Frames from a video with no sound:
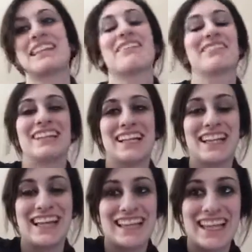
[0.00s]
and everything
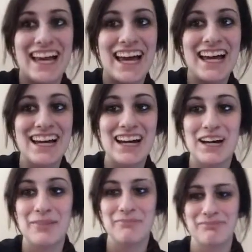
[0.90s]
like that.
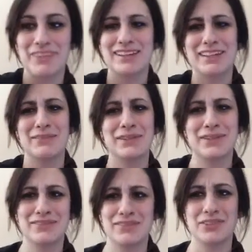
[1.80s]
Not that we
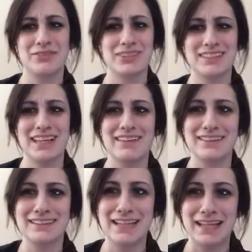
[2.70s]
don't really sound the
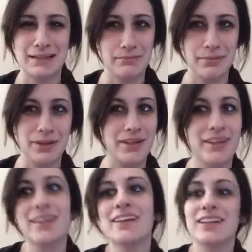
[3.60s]
same, but
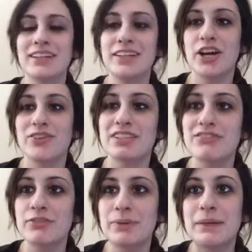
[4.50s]
you know,
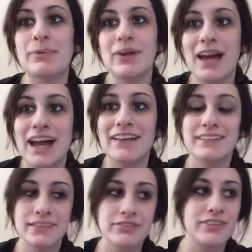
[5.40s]
different people add
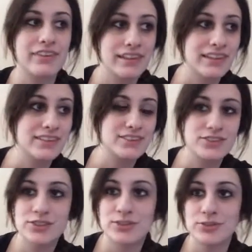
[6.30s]
different things
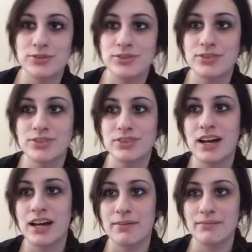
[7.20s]
to
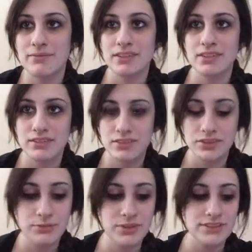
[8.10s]

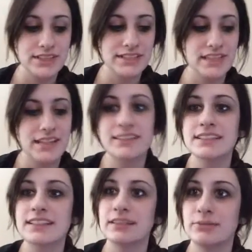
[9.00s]
your music
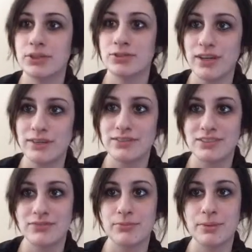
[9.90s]
stylistically when you write with
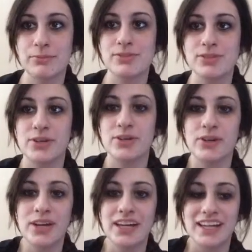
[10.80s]
different people. So
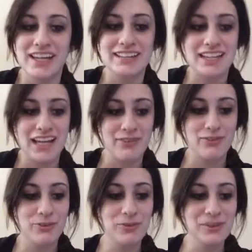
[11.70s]
it's kind of
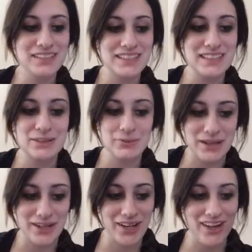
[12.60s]
cool to see
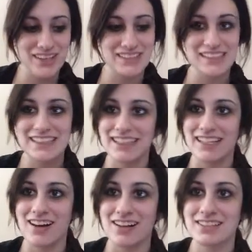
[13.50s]
where God is
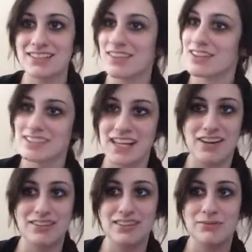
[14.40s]
leading us in our
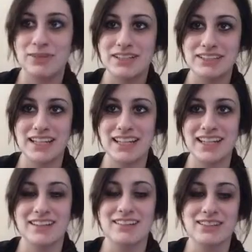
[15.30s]
sound and where He's
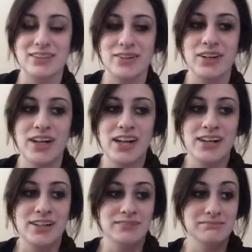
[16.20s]
taking us. So
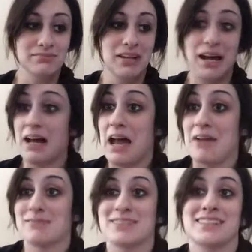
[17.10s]

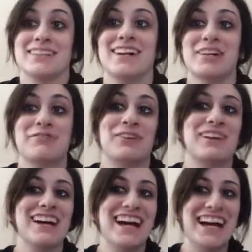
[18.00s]
I'm just along for the
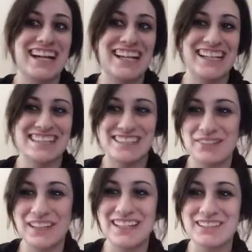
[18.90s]
ride, and it's
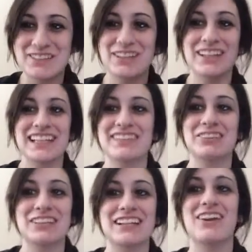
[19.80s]
been really,
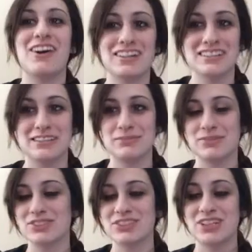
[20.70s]
really
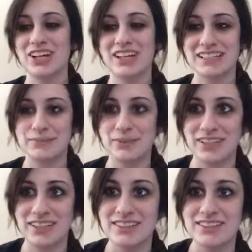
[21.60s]
awesome. Just a great
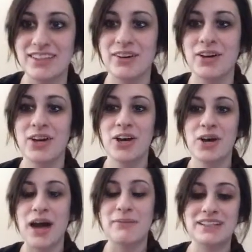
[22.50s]
experience. So
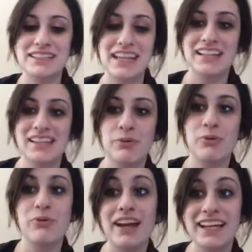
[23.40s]
I'm excited that
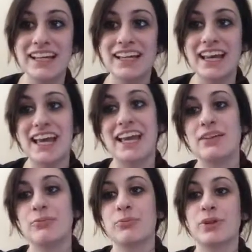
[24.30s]
we're writing,
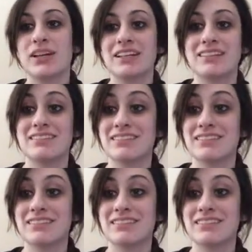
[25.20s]
and we're going to